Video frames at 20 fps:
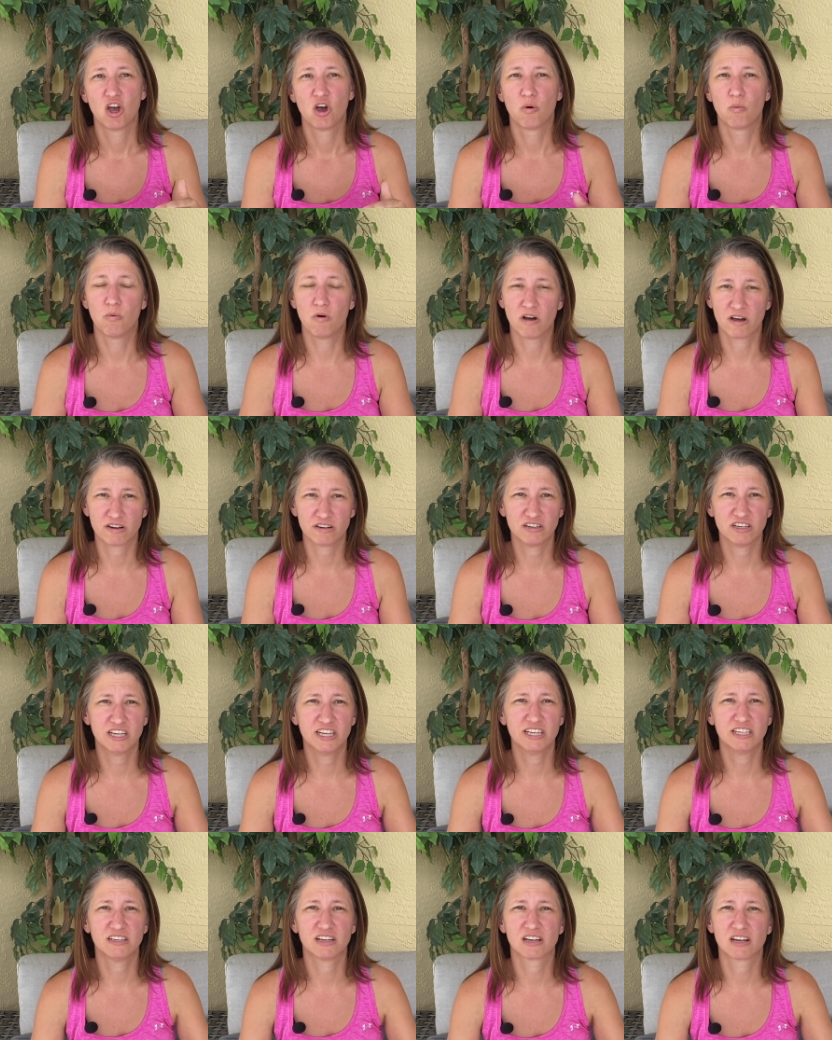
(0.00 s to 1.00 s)
Water
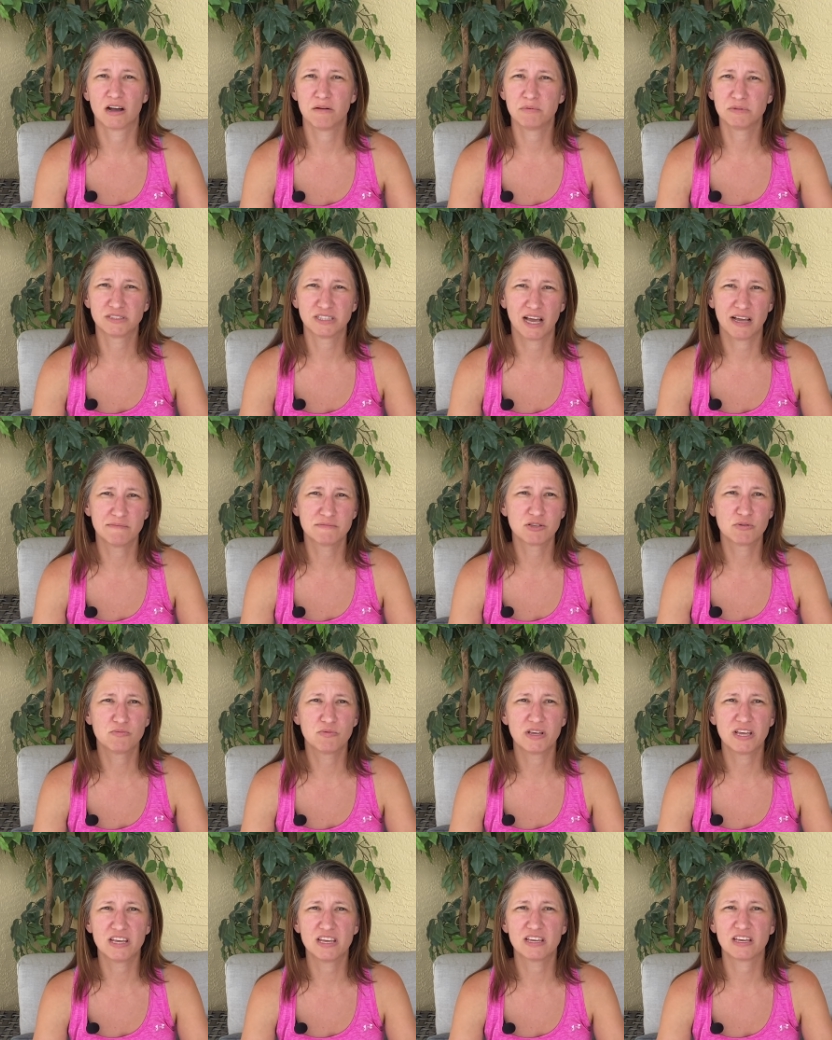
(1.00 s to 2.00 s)
it a couple times a
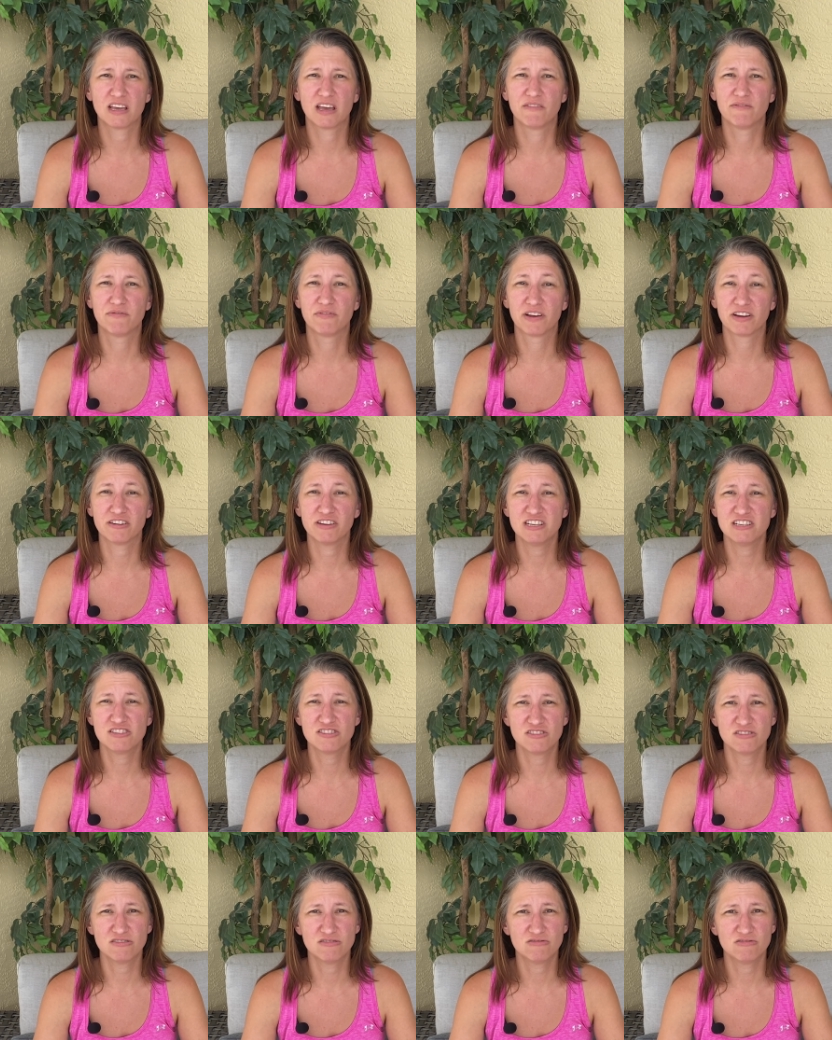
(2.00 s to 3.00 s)
week, and very
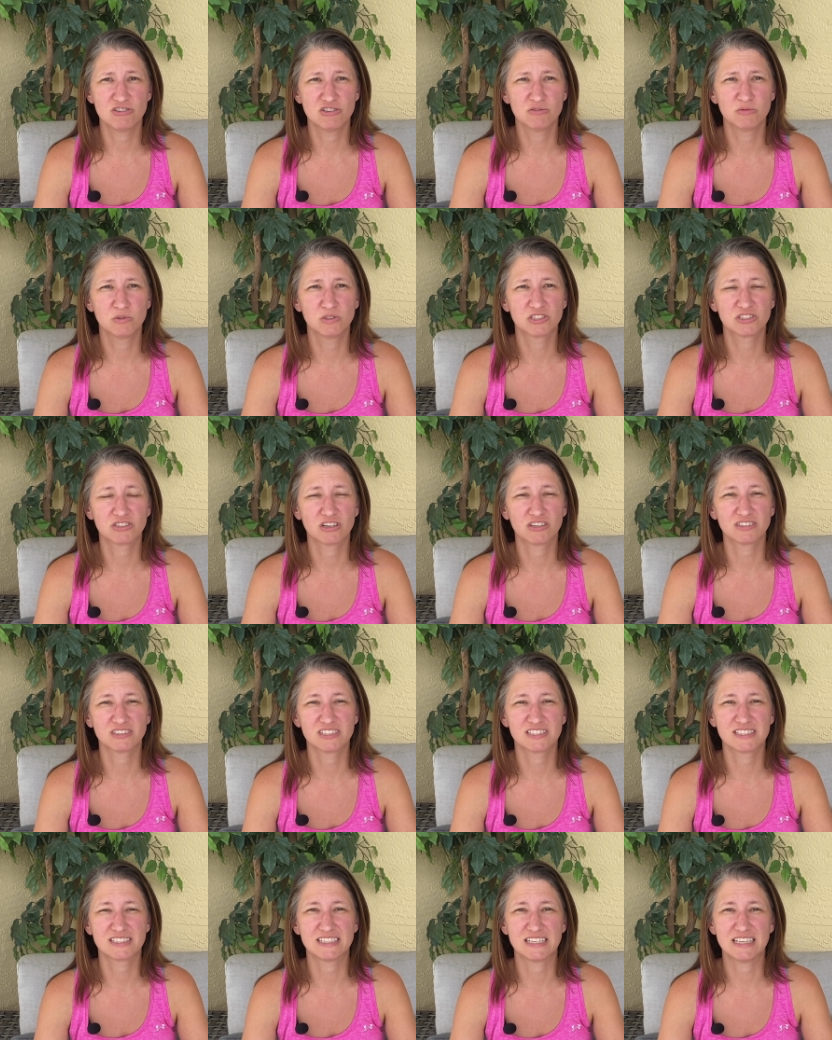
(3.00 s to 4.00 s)
soon you will start
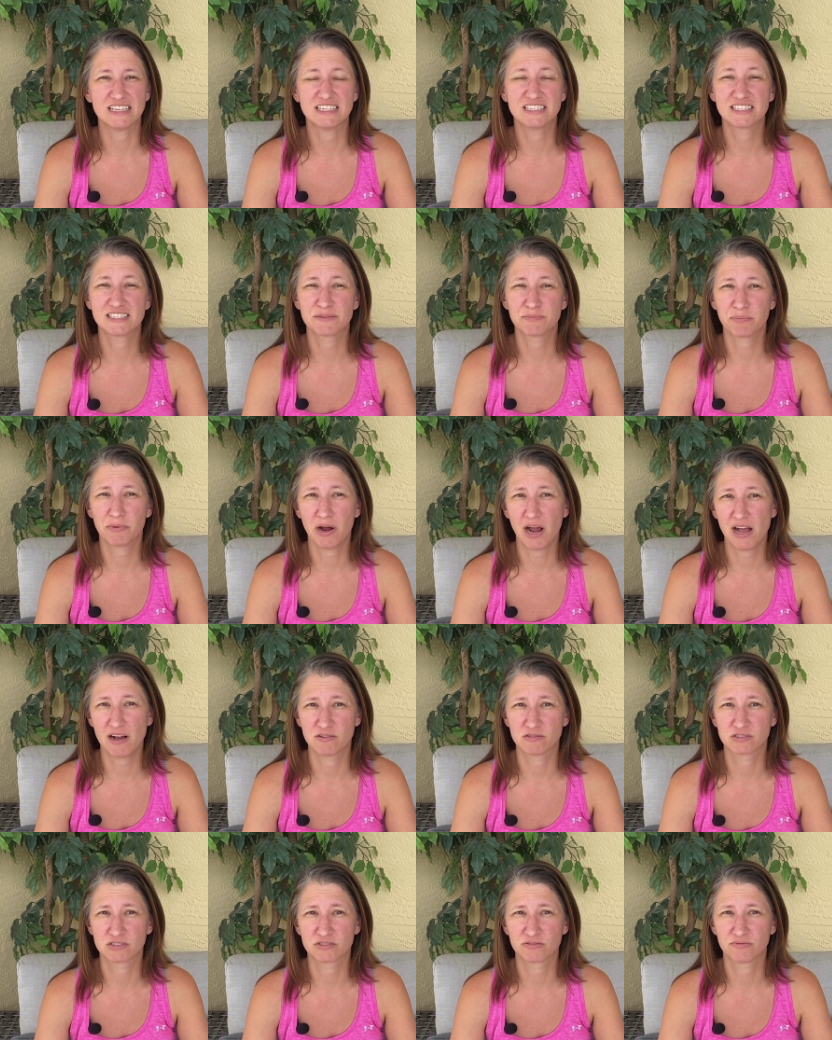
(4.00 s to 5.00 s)
to see
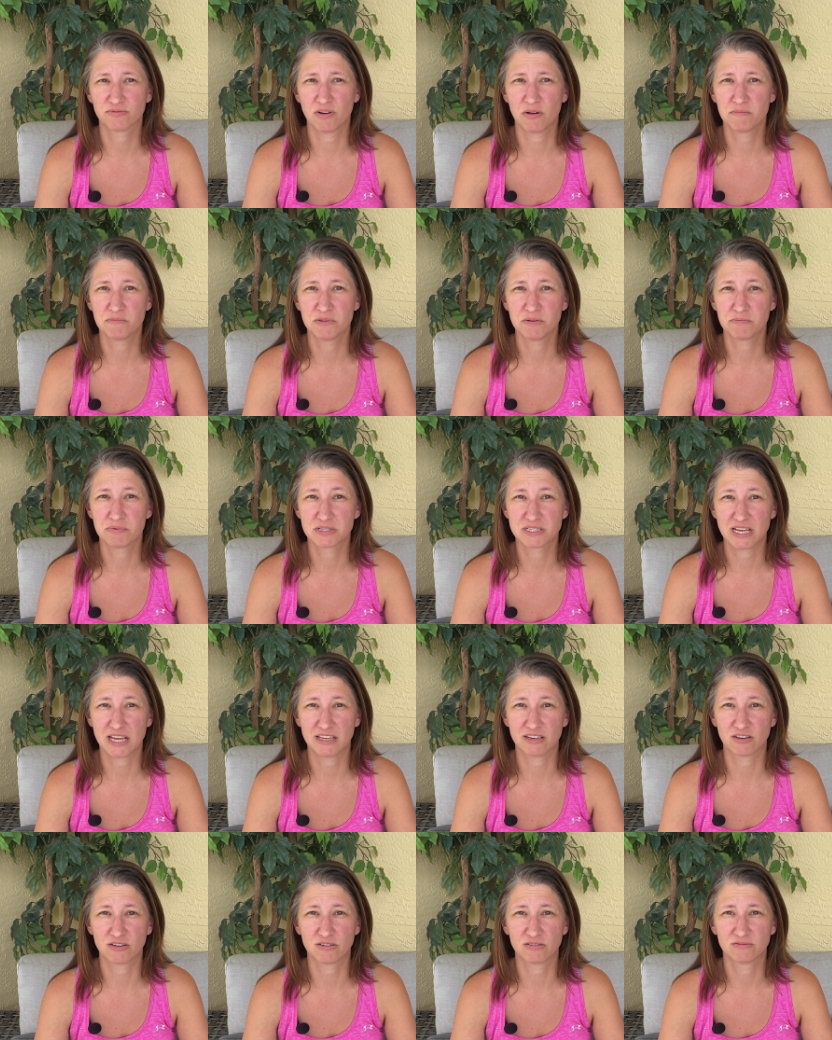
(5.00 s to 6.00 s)
sprouts from the
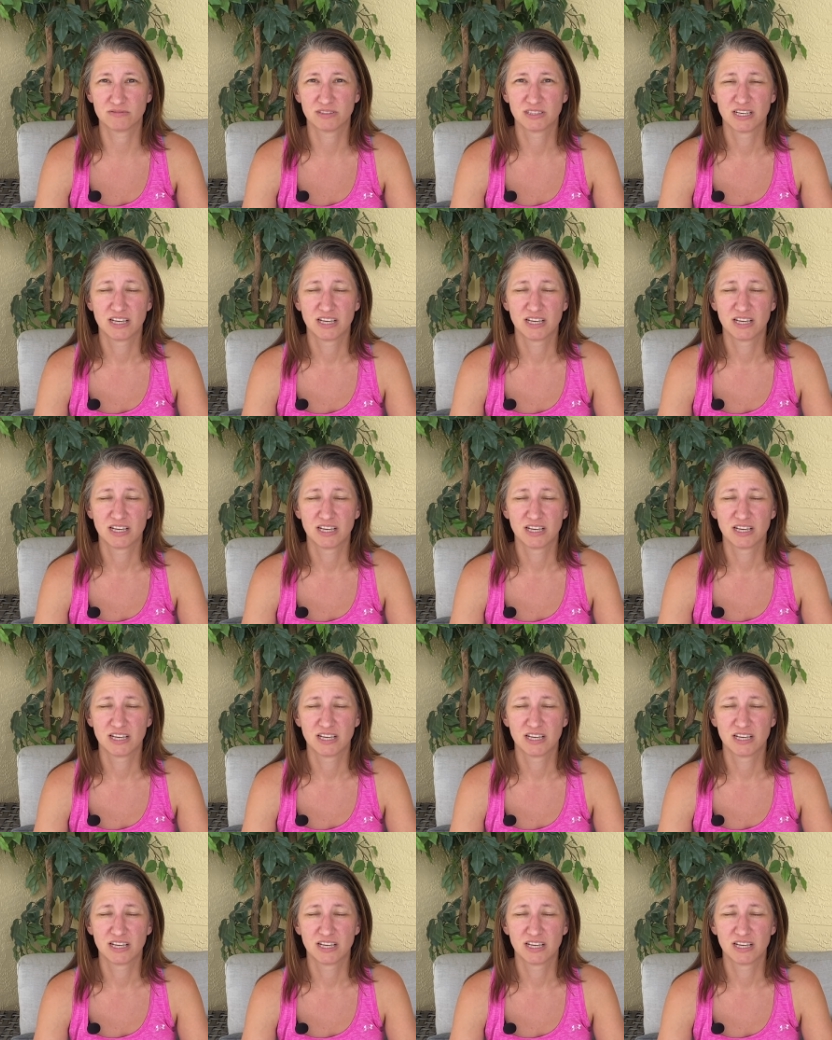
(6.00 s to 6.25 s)
potato.